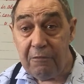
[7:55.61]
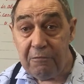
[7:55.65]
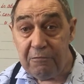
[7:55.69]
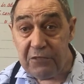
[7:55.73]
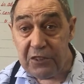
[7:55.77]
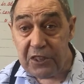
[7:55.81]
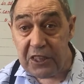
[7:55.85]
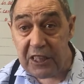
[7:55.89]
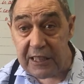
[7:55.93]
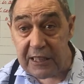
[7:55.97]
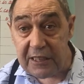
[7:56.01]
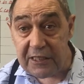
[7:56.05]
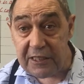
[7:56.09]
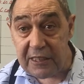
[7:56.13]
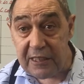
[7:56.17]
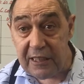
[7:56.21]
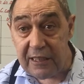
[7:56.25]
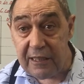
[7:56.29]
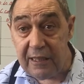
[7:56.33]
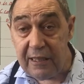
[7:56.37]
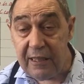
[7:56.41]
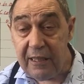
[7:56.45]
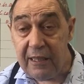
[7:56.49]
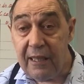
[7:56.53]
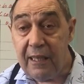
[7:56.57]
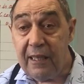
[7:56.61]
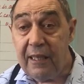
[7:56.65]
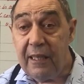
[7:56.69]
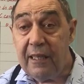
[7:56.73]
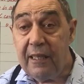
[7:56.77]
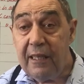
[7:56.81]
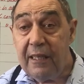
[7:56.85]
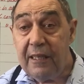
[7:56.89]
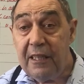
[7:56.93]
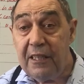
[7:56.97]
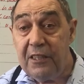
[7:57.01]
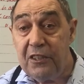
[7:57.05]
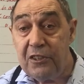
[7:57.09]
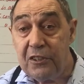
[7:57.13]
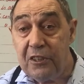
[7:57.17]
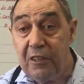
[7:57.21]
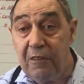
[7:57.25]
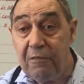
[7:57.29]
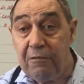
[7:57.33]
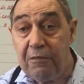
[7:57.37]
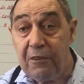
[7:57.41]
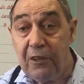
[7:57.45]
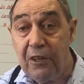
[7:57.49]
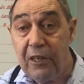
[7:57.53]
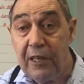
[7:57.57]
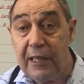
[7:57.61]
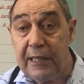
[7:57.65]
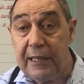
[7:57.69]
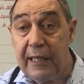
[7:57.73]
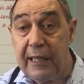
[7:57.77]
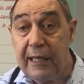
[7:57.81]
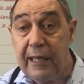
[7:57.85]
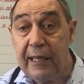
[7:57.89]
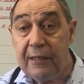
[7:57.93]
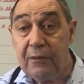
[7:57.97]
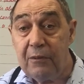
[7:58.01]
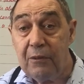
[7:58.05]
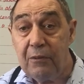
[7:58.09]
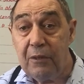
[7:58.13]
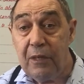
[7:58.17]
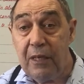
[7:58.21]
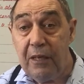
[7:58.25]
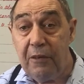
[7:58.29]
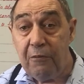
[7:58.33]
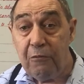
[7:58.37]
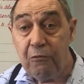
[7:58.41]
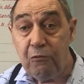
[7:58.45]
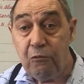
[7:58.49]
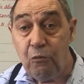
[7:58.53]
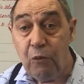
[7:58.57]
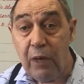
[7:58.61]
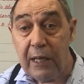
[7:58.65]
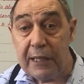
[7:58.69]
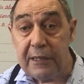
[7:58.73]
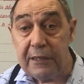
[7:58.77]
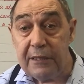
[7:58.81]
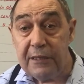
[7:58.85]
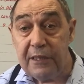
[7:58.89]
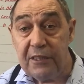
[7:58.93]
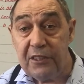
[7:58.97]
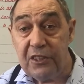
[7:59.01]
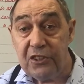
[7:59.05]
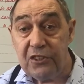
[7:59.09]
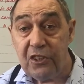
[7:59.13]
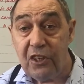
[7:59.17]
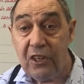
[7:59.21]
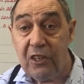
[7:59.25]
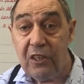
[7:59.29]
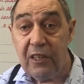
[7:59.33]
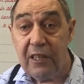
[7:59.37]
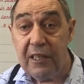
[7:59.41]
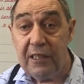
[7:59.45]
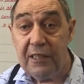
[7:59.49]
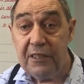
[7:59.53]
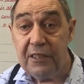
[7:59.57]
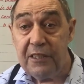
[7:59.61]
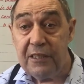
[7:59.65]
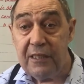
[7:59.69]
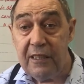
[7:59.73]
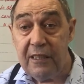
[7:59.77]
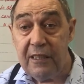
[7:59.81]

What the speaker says: 60 is to find out if one of the sides